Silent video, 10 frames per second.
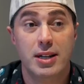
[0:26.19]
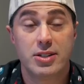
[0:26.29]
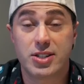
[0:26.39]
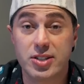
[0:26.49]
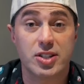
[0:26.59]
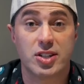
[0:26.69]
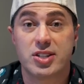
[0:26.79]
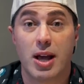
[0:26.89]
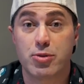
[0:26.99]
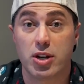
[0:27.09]
since its
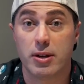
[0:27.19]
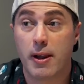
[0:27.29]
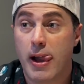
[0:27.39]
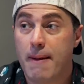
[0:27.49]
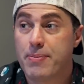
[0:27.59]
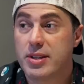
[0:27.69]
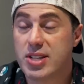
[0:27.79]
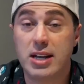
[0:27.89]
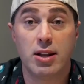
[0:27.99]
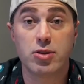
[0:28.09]
inception
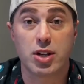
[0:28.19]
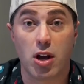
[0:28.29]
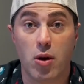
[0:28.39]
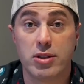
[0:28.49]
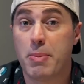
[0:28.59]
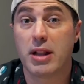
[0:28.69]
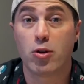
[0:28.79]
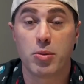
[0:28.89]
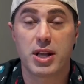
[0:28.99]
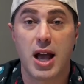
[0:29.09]
10 years ago in the belly
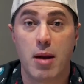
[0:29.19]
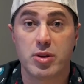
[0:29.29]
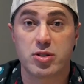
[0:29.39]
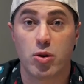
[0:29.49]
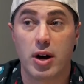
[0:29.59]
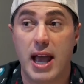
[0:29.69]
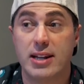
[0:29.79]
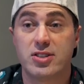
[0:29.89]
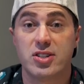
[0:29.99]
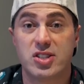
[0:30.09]
room of the Comedy Store.
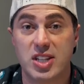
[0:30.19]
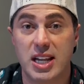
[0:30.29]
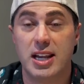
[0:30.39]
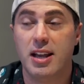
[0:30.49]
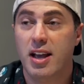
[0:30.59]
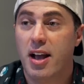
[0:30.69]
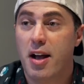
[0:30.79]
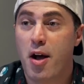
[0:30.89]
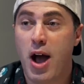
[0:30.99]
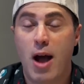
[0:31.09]
And to see
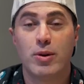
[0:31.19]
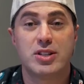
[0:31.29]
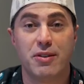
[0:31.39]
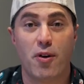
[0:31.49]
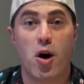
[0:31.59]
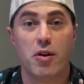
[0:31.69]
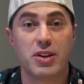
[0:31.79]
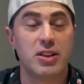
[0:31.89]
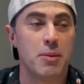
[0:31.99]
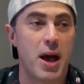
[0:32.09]
how it's evolved
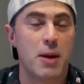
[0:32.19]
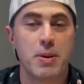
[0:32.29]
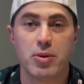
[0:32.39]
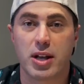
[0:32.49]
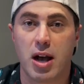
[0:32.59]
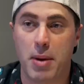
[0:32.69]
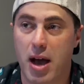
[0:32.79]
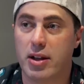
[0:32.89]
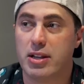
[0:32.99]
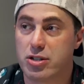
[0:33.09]
and the amount of people that come
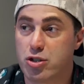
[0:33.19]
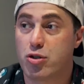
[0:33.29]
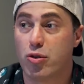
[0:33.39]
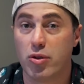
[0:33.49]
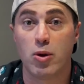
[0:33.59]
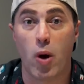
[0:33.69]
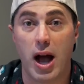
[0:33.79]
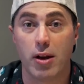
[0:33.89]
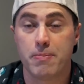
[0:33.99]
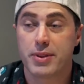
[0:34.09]
out is truly
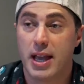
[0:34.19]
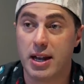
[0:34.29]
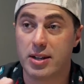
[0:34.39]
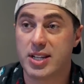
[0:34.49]
wild, and a